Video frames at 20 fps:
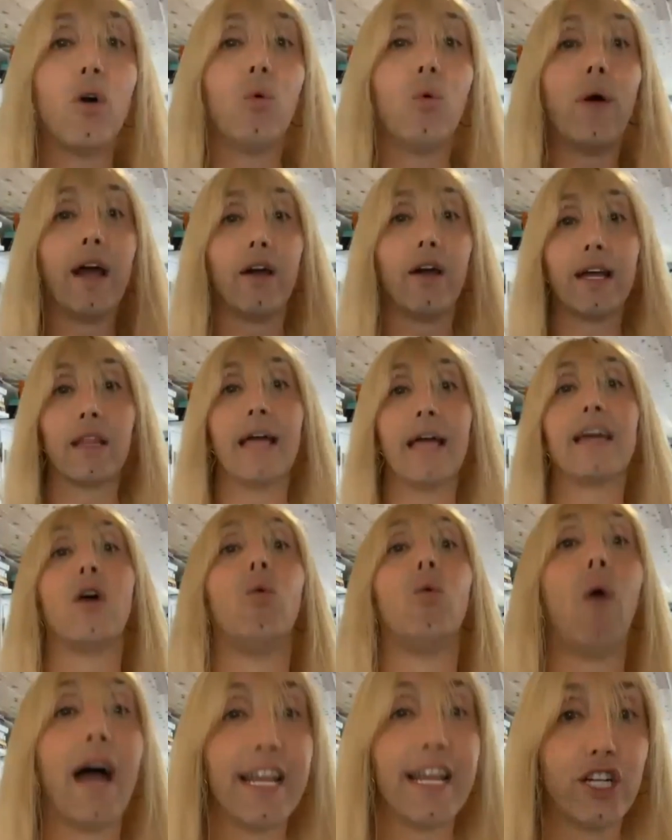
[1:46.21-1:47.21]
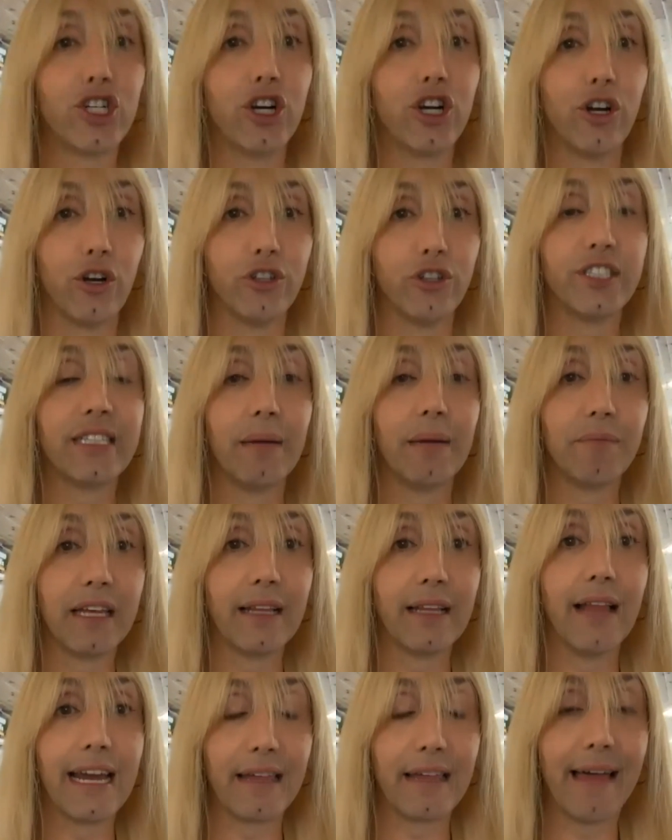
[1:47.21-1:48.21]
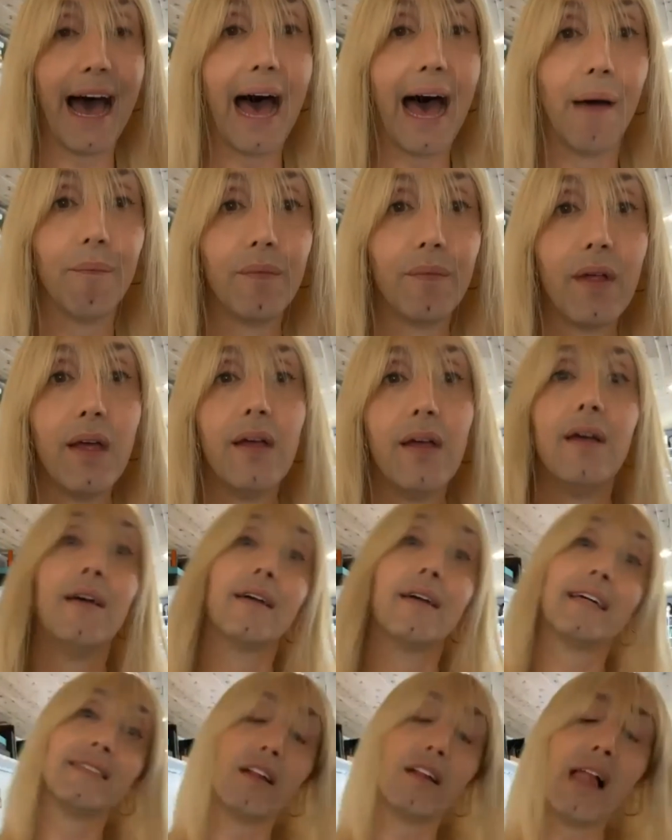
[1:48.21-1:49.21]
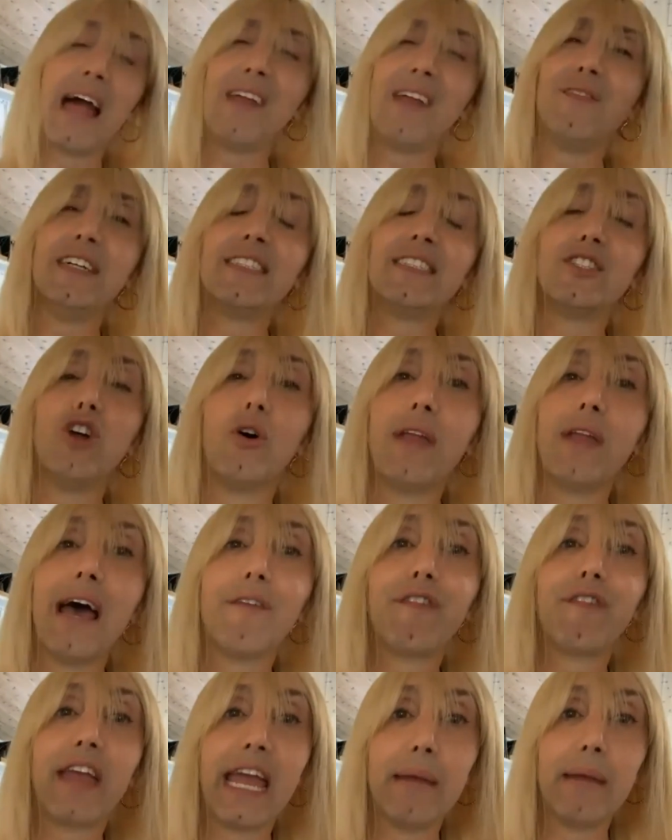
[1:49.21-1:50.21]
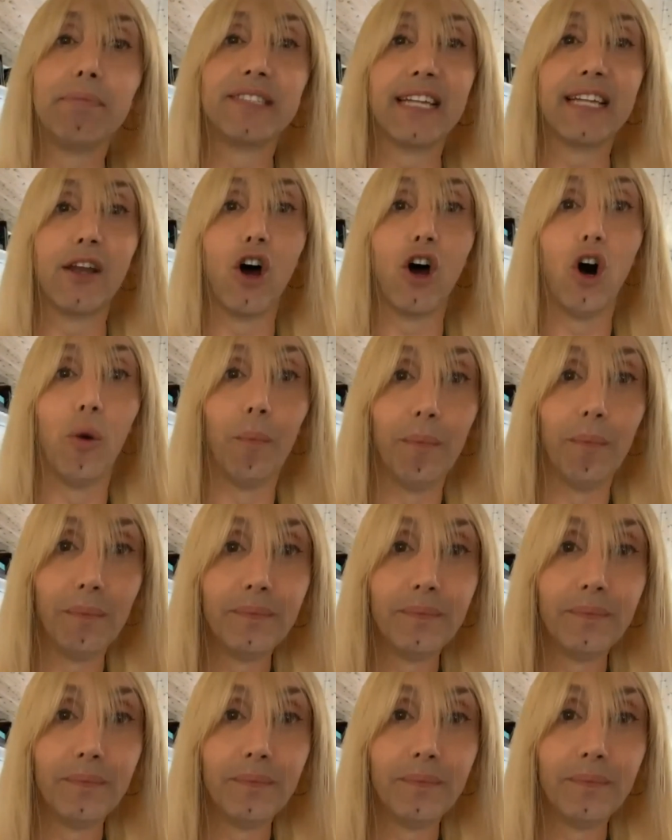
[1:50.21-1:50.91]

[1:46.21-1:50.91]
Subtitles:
wearing like a white shirt or something like that, because a lot of us don't have capes at home.